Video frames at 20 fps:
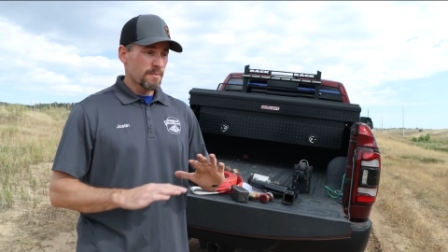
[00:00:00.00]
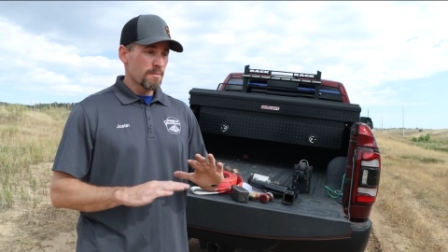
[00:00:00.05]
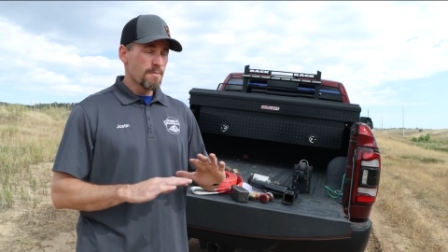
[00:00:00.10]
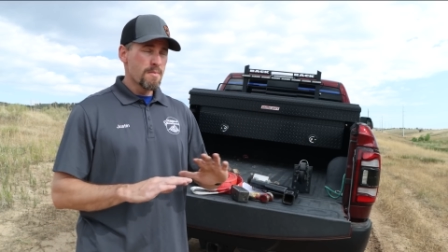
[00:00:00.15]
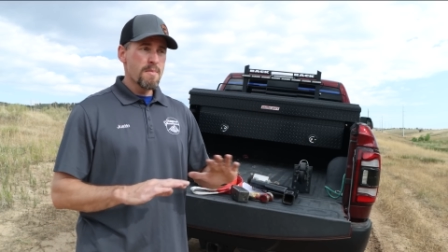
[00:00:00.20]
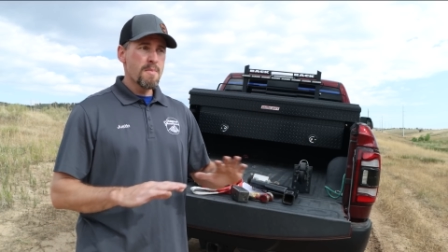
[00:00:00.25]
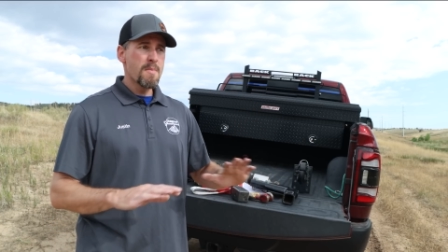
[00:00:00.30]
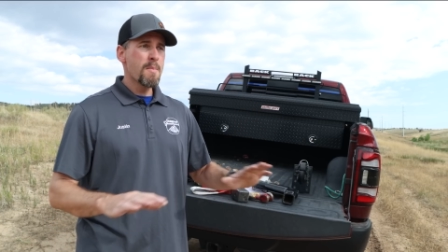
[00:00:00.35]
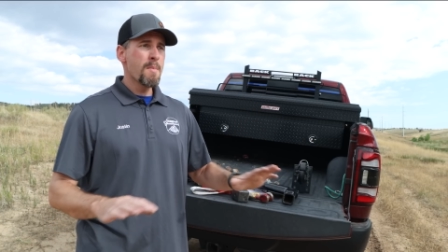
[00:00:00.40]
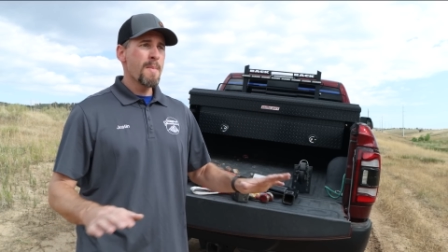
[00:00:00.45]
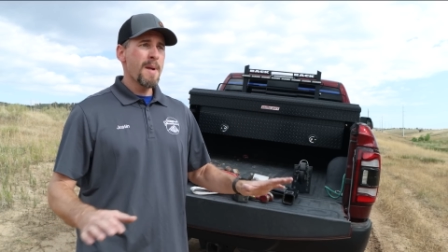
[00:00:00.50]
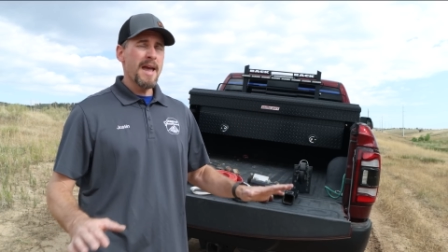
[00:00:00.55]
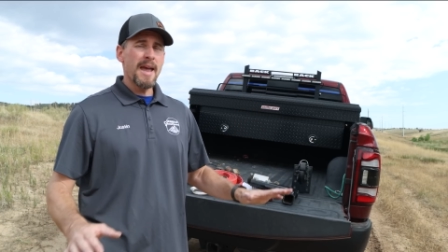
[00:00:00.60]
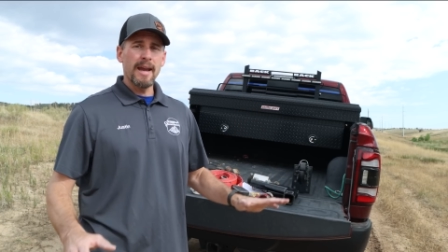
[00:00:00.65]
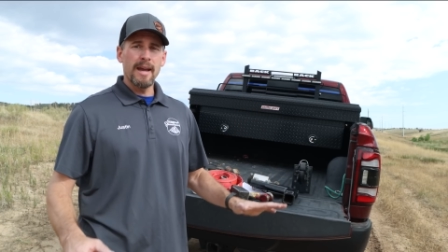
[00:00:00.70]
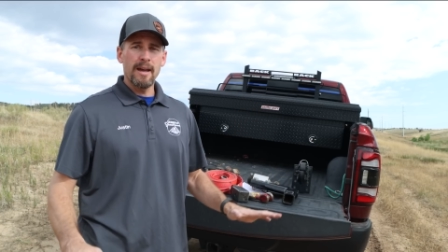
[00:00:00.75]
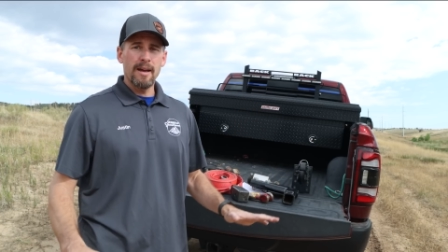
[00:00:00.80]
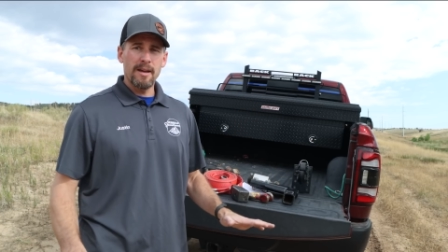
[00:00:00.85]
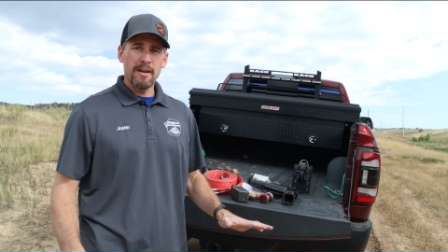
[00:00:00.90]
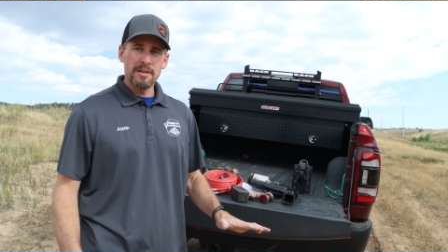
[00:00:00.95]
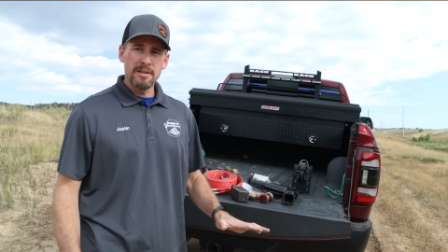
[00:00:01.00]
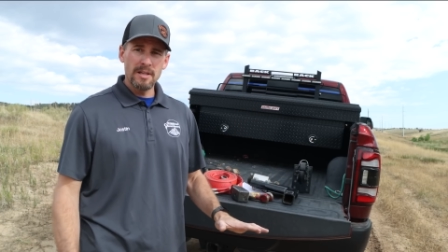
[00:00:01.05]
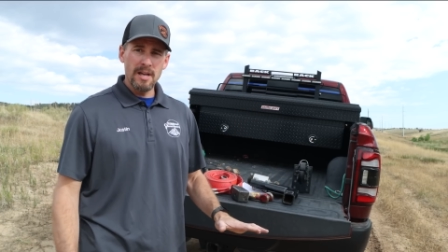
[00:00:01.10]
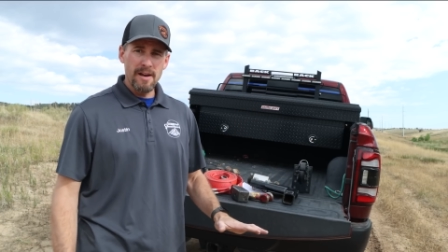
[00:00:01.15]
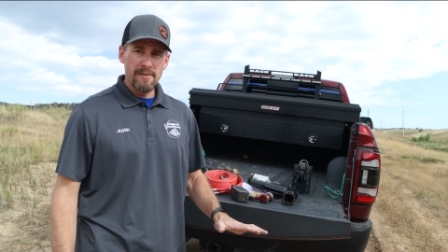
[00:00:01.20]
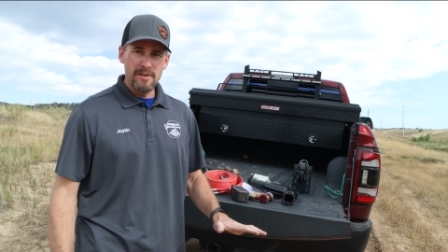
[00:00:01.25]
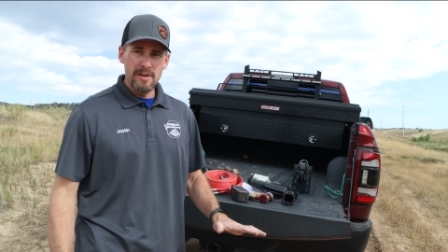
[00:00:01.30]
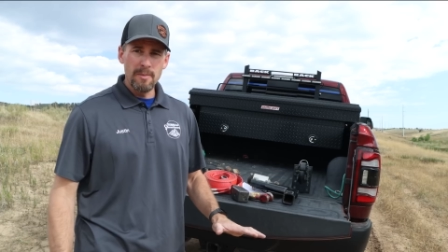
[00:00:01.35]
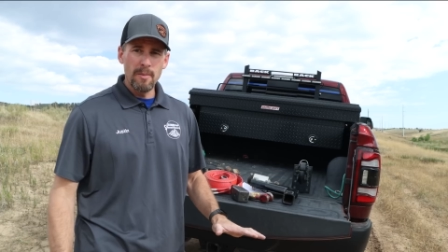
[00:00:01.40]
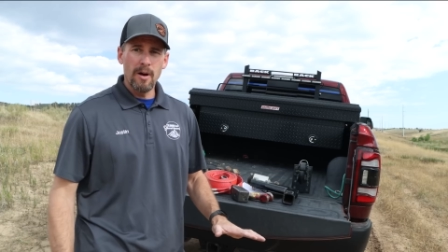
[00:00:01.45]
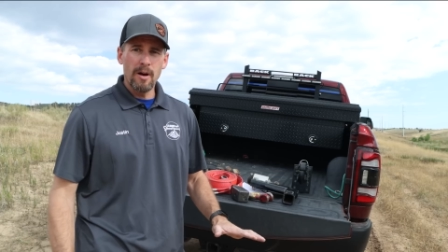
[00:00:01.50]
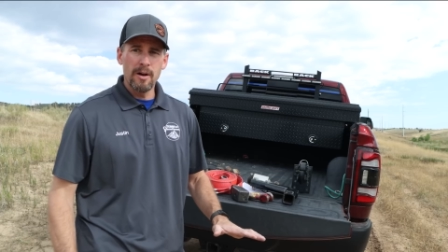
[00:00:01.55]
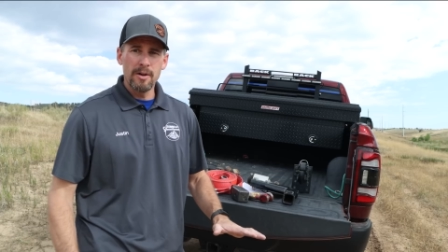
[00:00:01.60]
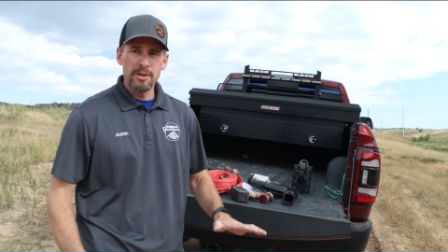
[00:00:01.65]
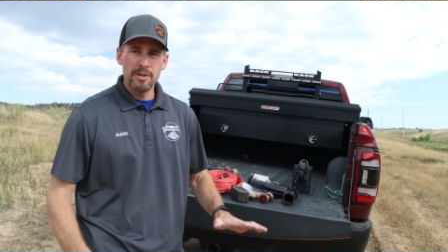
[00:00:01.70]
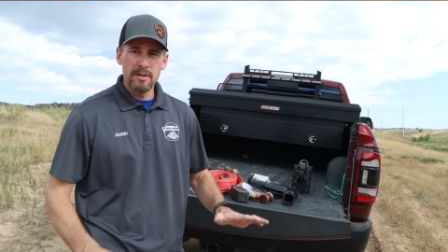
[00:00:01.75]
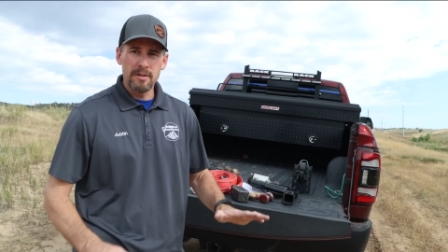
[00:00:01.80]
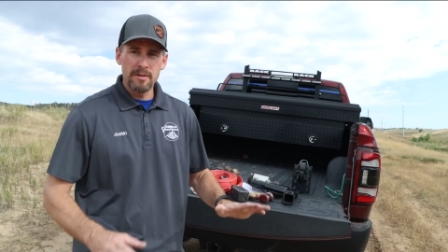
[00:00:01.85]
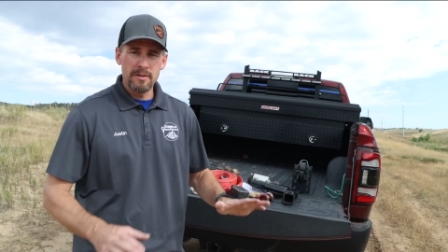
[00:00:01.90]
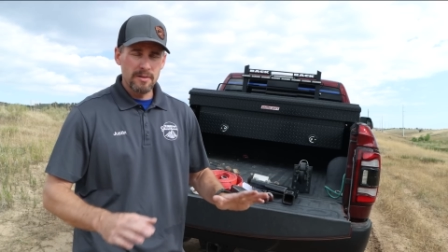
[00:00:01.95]
mega safety
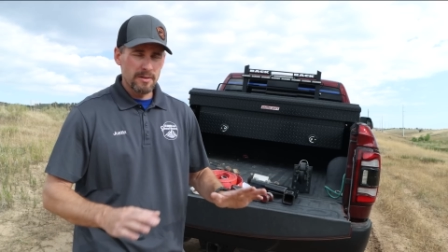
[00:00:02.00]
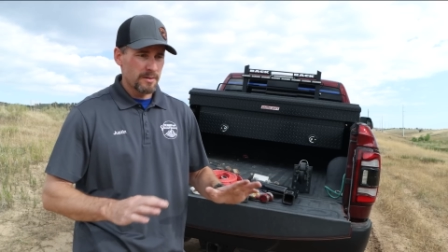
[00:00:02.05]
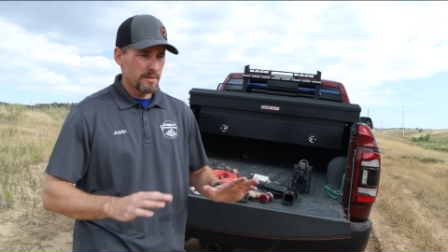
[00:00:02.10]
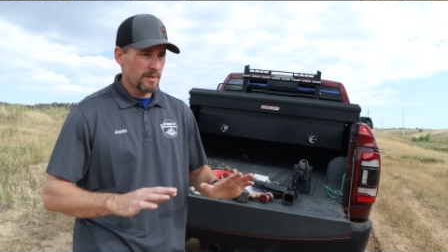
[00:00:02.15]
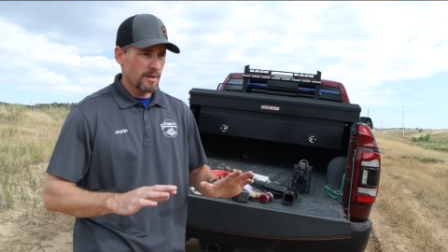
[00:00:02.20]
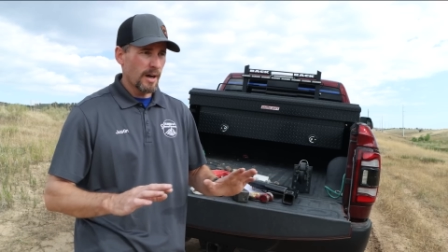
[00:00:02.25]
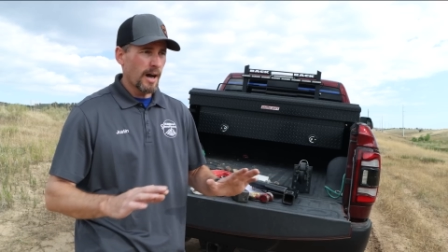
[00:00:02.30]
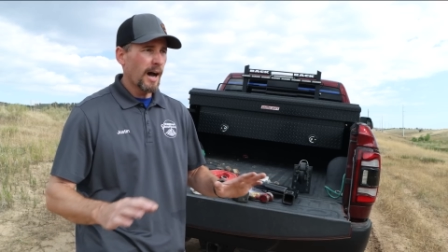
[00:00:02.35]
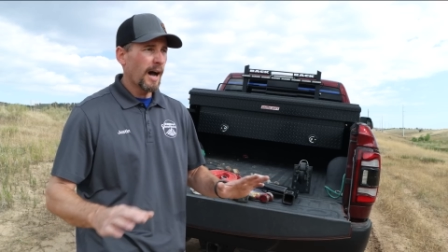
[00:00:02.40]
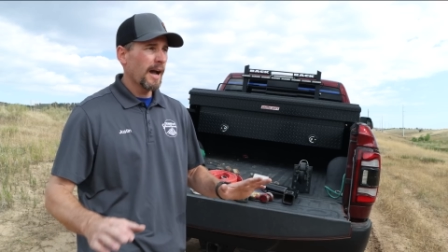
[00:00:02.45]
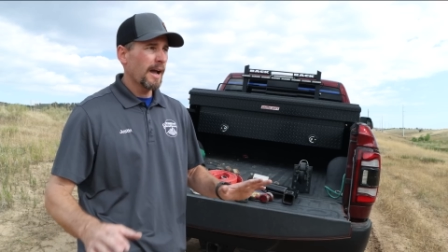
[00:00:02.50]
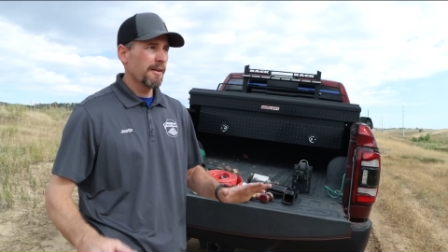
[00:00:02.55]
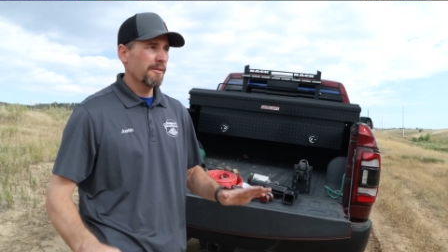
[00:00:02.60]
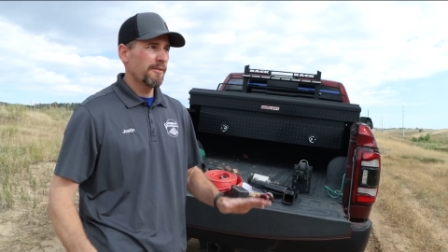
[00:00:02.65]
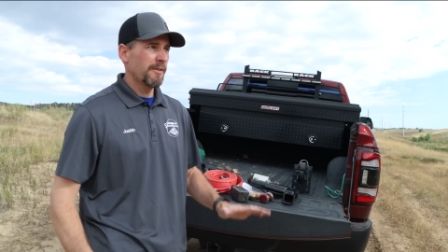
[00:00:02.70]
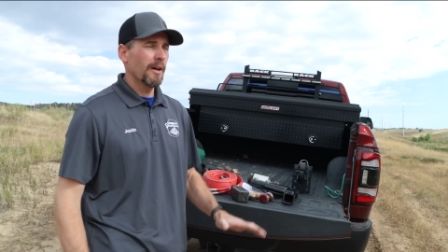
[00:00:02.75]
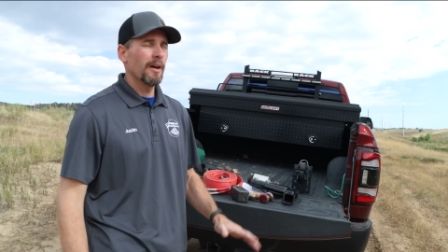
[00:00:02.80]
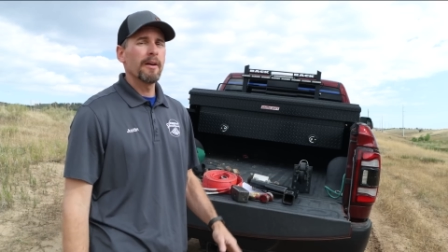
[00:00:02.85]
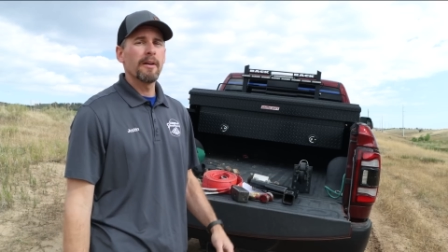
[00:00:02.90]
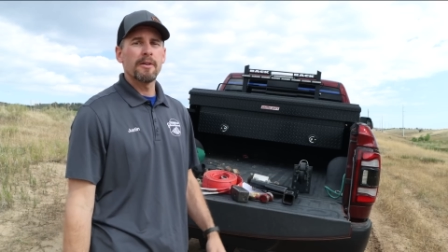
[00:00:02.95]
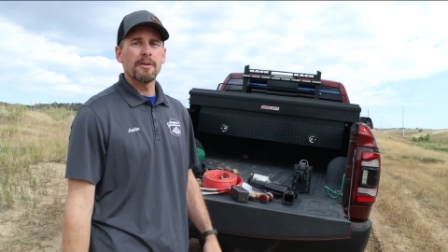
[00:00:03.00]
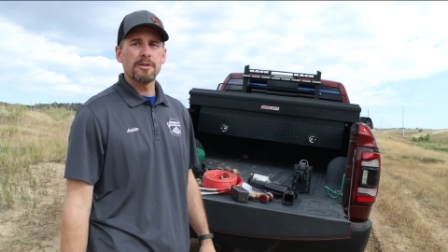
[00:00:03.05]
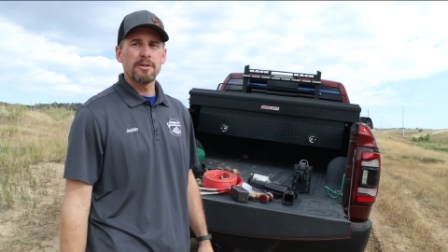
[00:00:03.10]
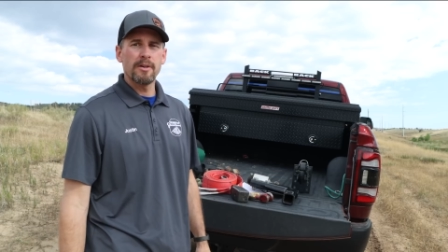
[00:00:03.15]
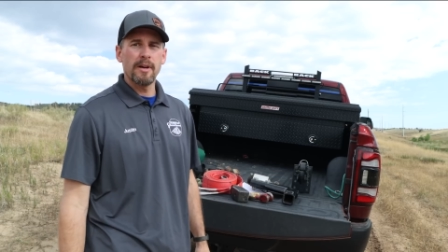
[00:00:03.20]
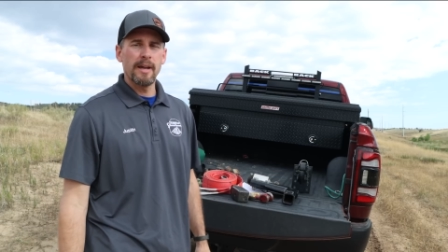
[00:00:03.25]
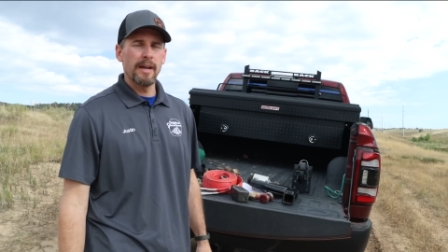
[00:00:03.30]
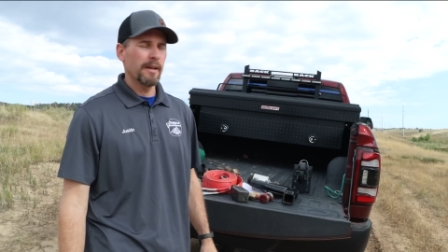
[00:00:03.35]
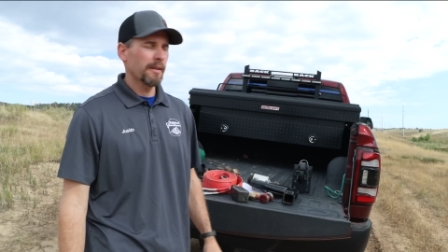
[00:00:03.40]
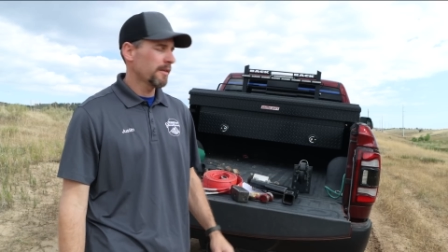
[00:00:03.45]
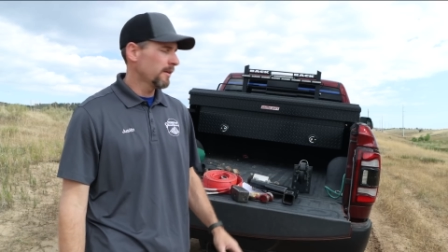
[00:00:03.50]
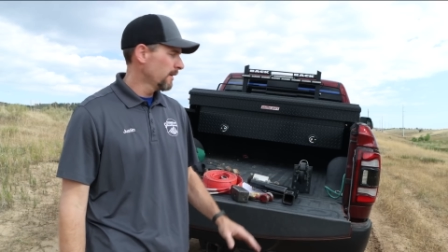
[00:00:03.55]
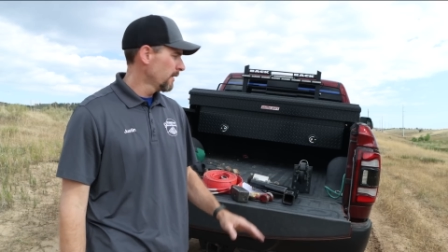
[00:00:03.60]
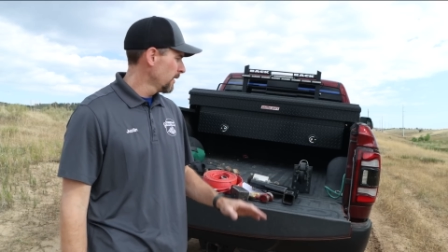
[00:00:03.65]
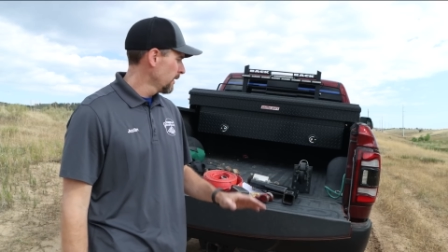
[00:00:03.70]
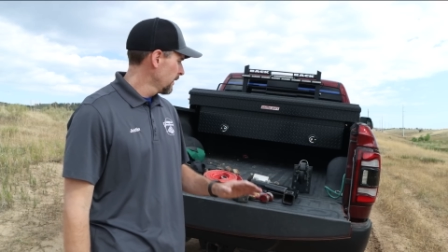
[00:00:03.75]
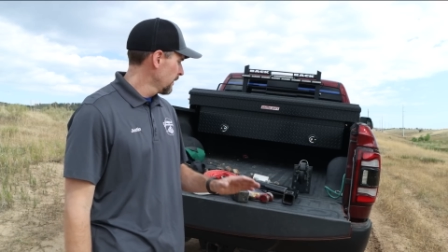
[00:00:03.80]
margins, high failure strength.